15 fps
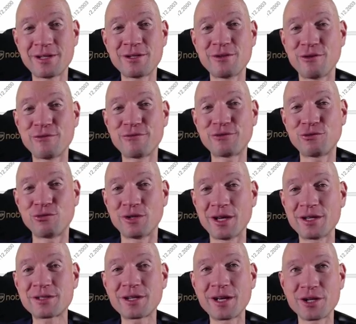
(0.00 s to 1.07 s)
of
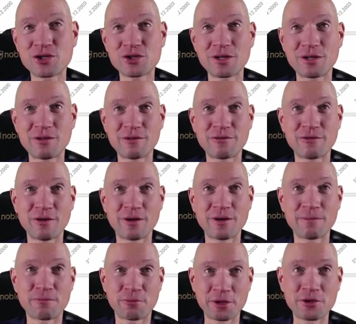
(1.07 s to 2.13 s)
today's cash cow for
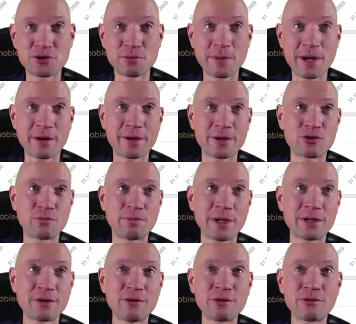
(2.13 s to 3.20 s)
British American
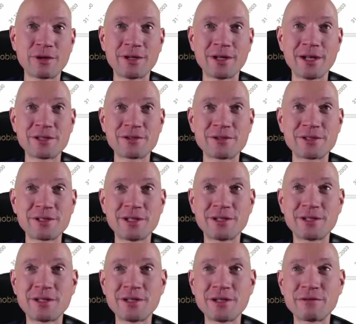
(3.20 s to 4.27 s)
Tobacco. You can also see it
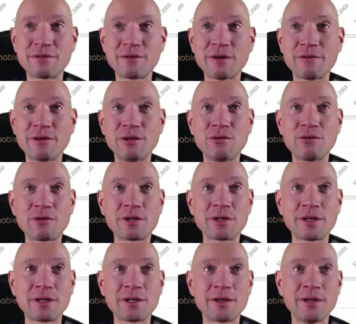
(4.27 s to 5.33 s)
here. If you have a look
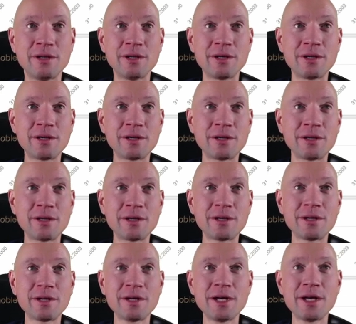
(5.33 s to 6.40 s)
at
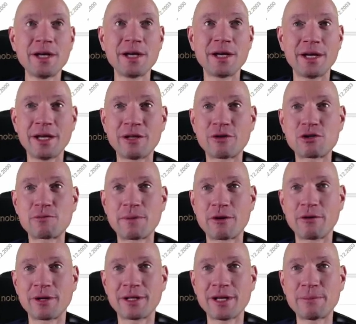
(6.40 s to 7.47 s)
the
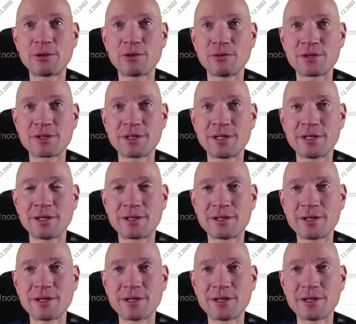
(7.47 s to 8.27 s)
interest-bearing debt, you see that